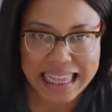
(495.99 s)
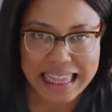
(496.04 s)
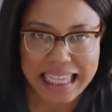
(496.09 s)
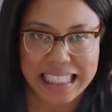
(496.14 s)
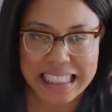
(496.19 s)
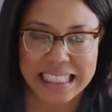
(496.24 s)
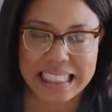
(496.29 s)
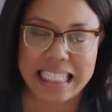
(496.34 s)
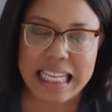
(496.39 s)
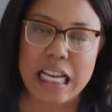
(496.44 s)

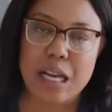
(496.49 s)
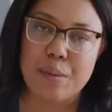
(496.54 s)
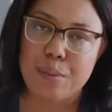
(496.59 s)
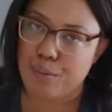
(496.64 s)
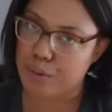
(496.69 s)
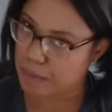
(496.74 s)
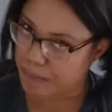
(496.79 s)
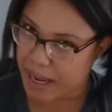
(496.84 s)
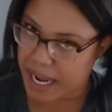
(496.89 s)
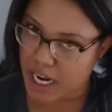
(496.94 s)
Let's get
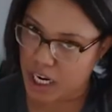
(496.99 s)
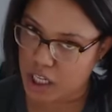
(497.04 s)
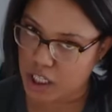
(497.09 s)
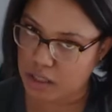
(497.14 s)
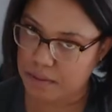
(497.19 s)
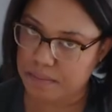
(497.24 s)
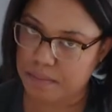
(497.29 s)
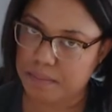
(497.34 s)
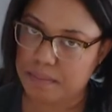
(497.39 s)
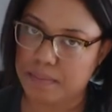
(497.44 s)

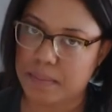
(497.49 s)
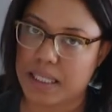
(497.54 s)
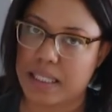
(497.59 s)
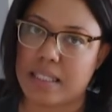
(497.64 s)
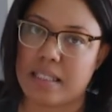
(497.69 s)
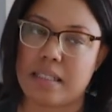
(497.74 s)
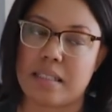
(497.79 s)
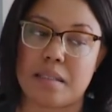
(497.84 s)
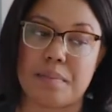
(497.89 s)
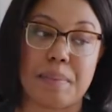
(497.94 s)
prepared
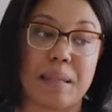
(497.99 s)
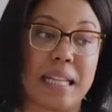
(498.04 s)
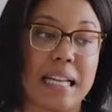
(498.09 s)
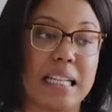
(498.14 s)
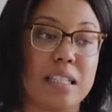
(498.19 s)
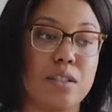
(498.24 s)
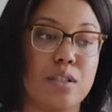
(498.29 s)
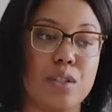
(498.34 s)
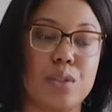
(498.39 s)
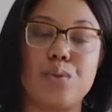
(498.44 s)
because
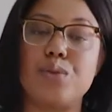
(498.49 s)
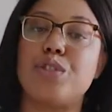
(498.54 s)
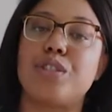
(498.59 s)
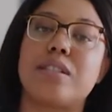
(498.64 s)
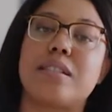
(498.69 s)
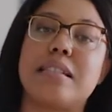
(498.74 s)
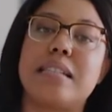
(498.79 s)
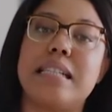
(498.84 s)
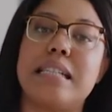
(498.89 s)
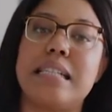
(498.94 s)
plants don't
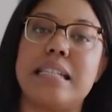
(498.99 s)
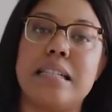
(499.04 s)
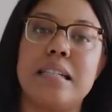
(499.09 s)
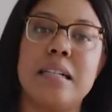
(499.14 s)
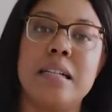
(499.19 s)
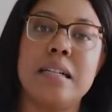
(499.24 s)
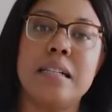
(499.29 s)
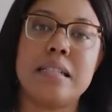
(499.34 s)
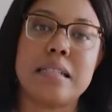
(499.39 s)
just need